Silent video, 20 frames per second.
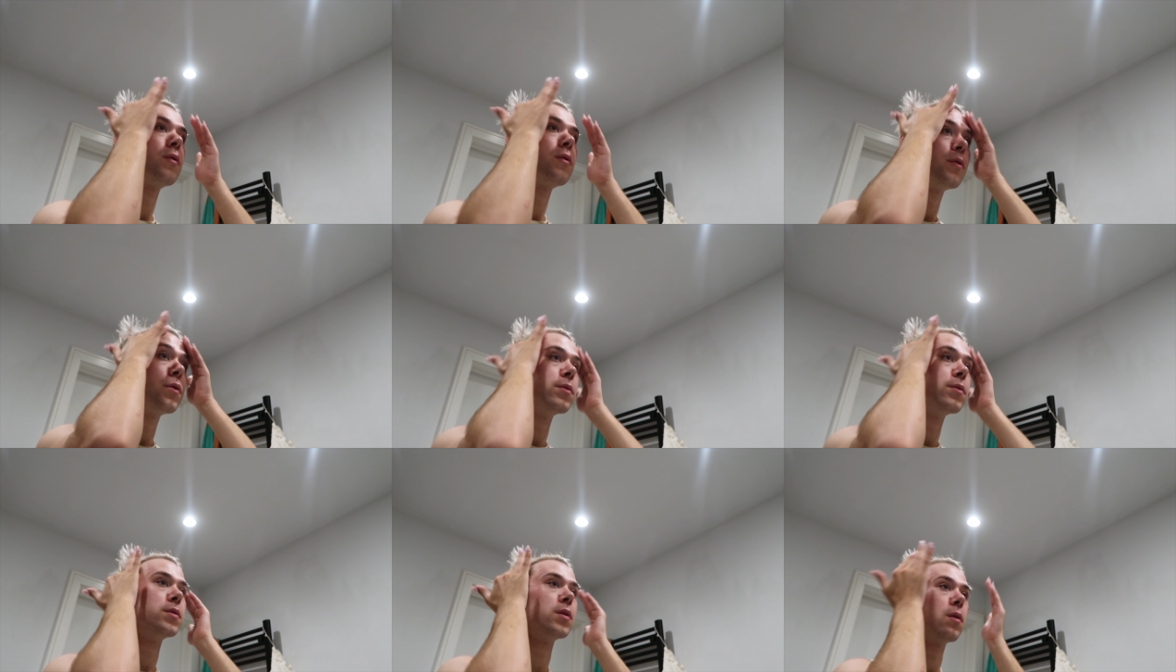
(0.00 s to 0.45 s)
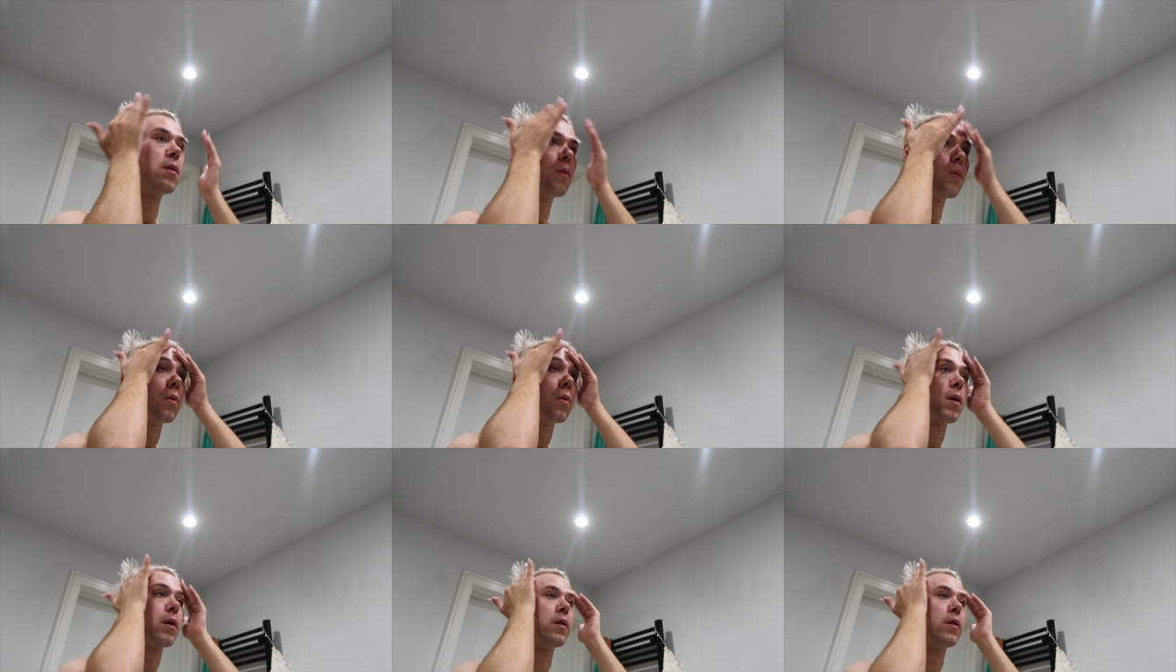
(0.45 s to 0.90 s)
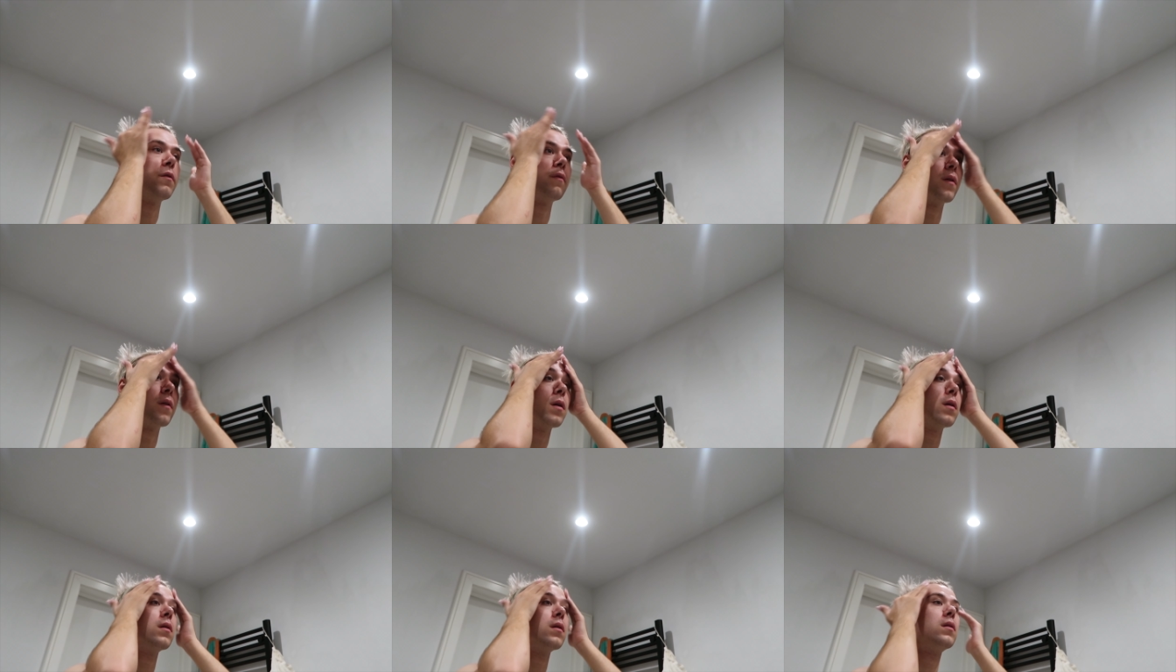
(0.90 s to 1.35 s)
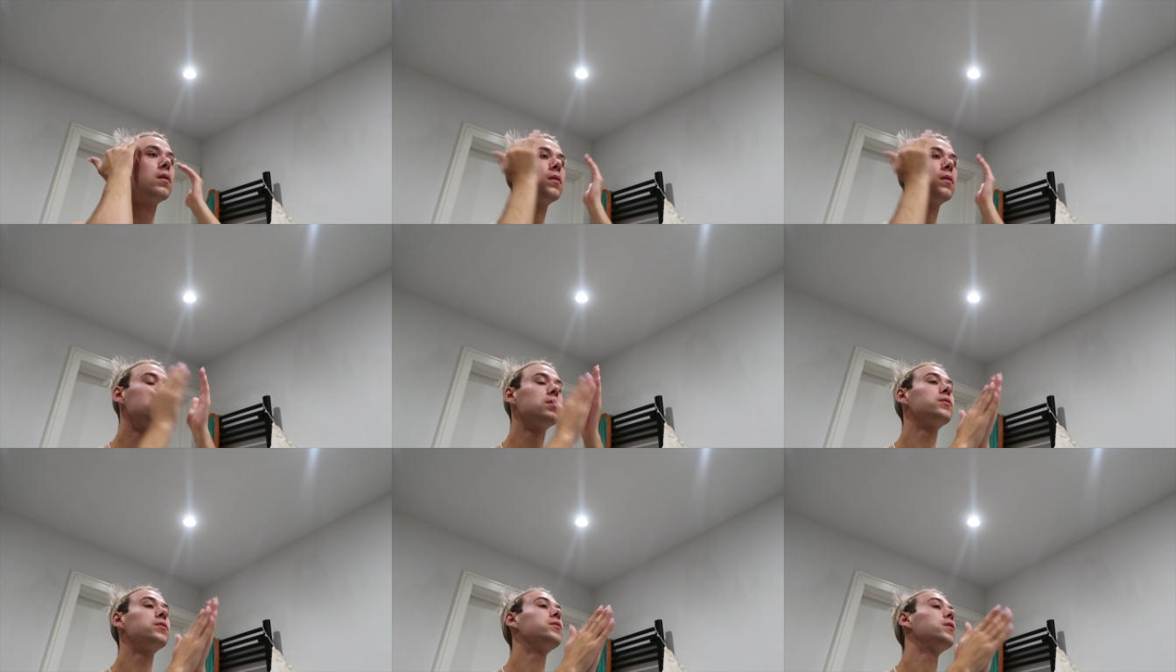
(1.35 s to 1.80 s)
use it all over.
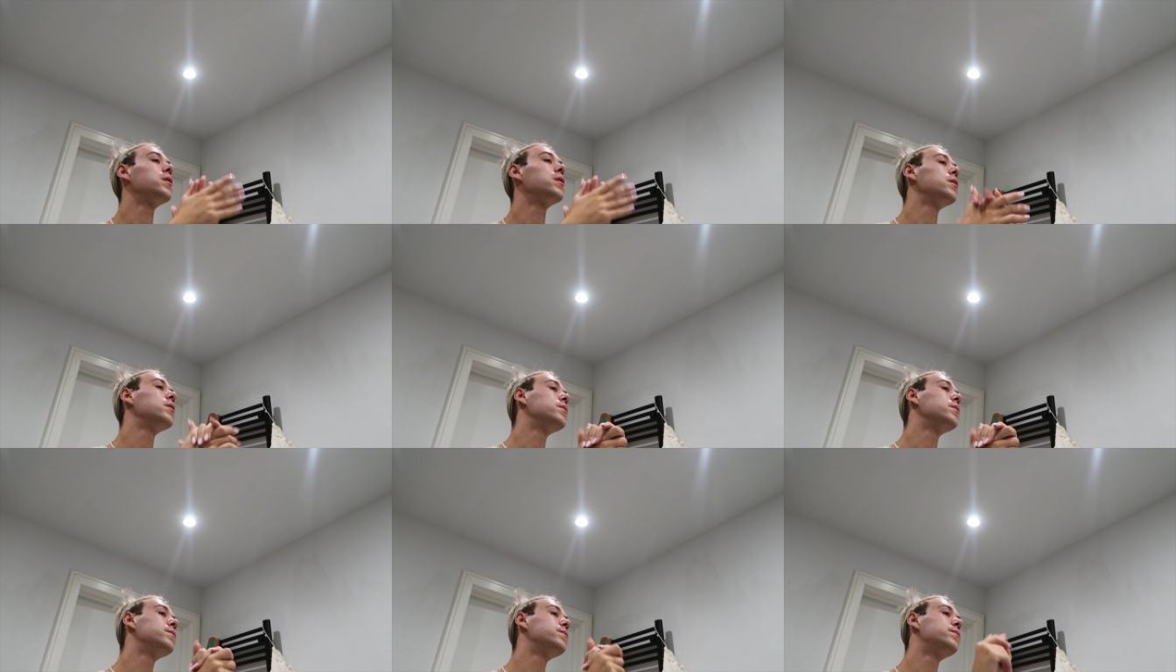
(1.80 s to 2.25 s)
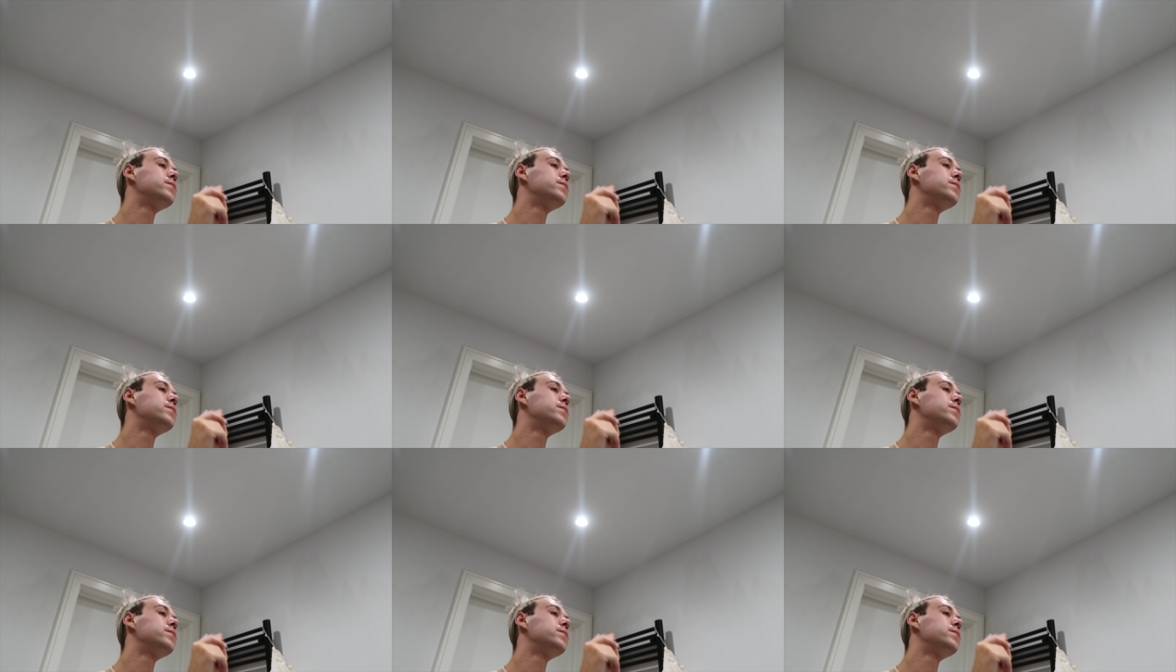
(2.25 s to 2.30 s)
So